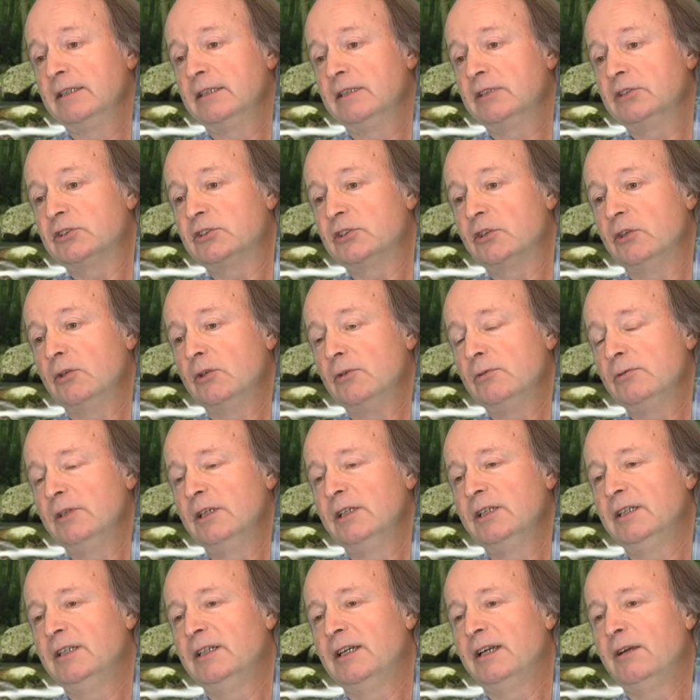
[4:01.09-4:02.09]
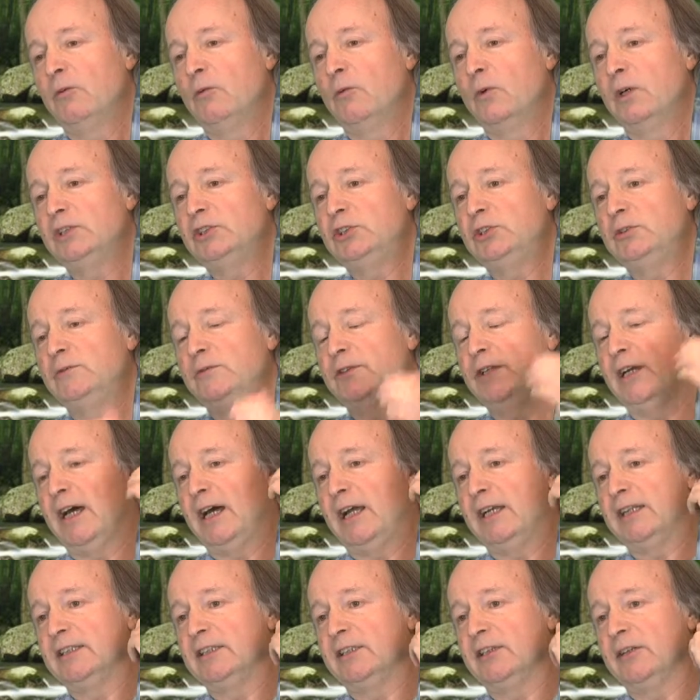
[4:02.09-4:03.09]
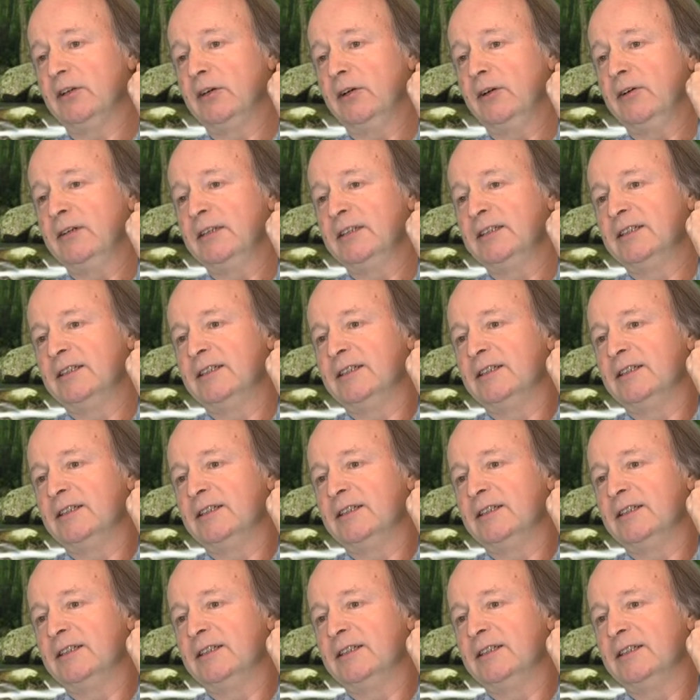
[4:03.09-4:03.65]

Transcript: So once you've got it there,